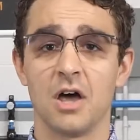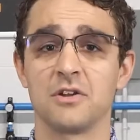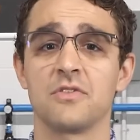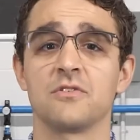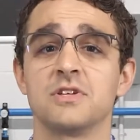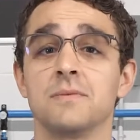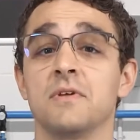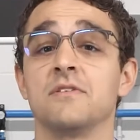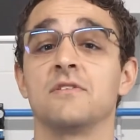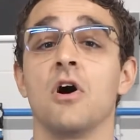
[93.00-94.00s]
Another
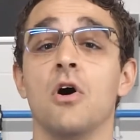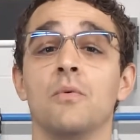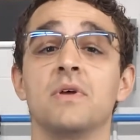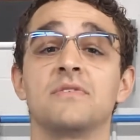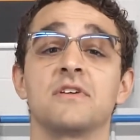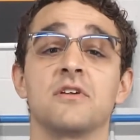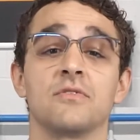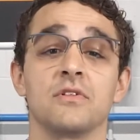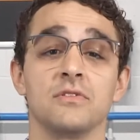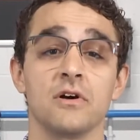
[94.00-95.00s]
tip is to always
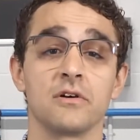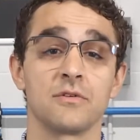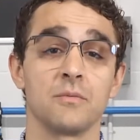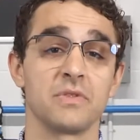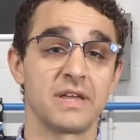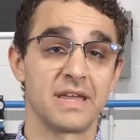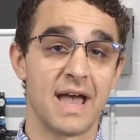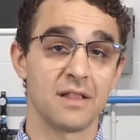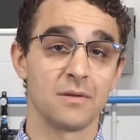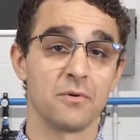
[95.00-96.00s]
secure the lugs with a
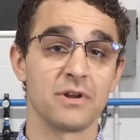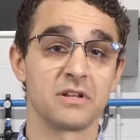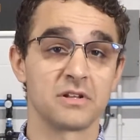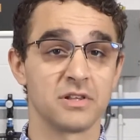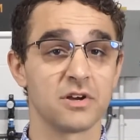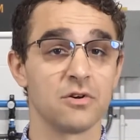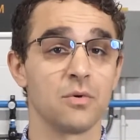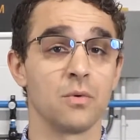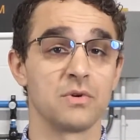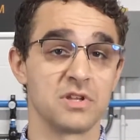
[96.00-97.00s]
calibrated
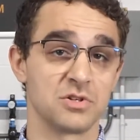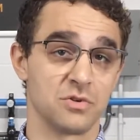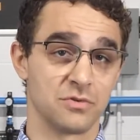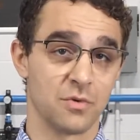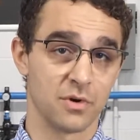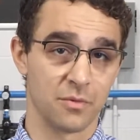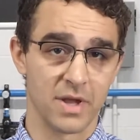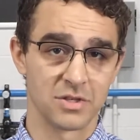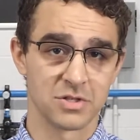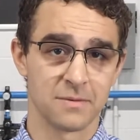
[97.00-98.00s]
clicker or digital torque
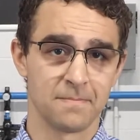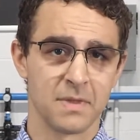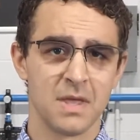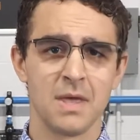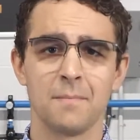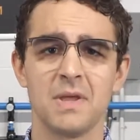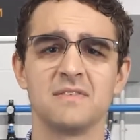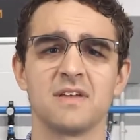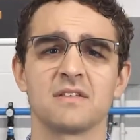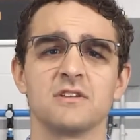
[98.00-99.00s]
wrench.
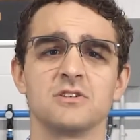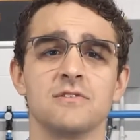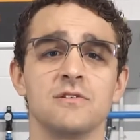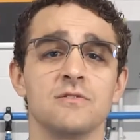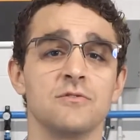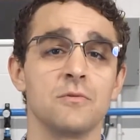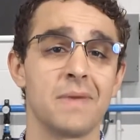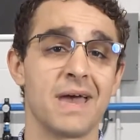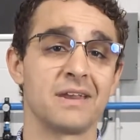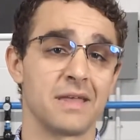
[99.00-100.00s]
Many technicians use
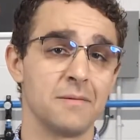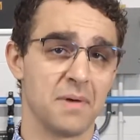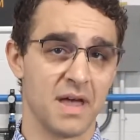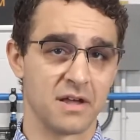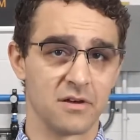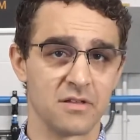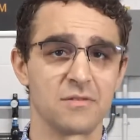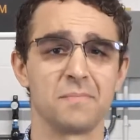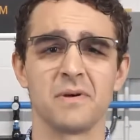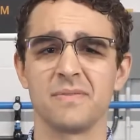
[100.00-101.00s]
pneumatic impact
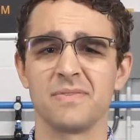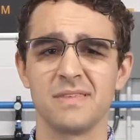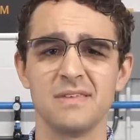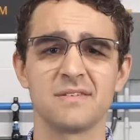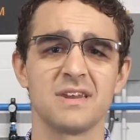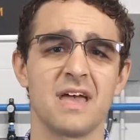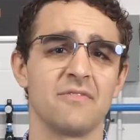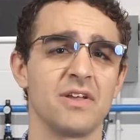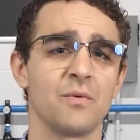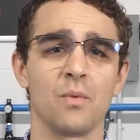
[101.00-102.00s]
guns, but these can
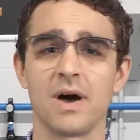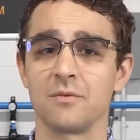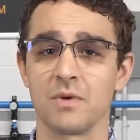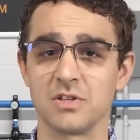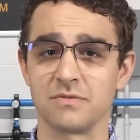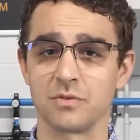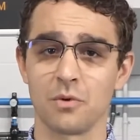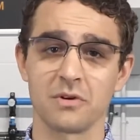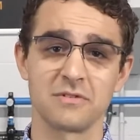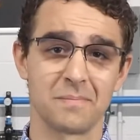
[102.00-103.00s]
have a wide range of
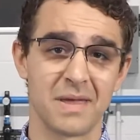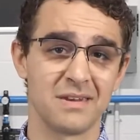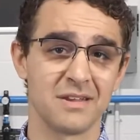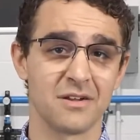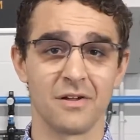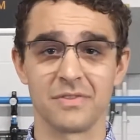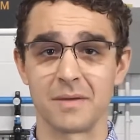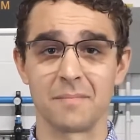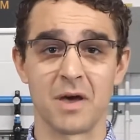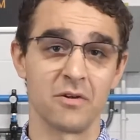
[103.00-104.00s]
torque depending on
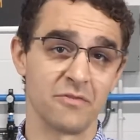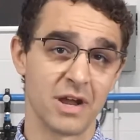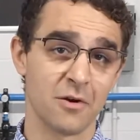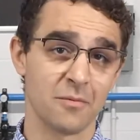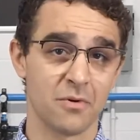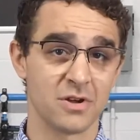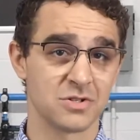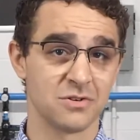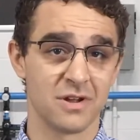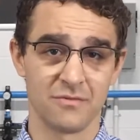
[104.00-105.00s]
the amount of air
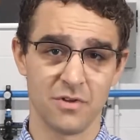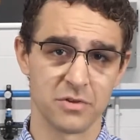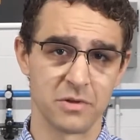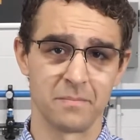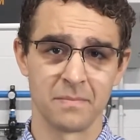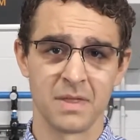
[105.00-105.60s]
pressure and volume.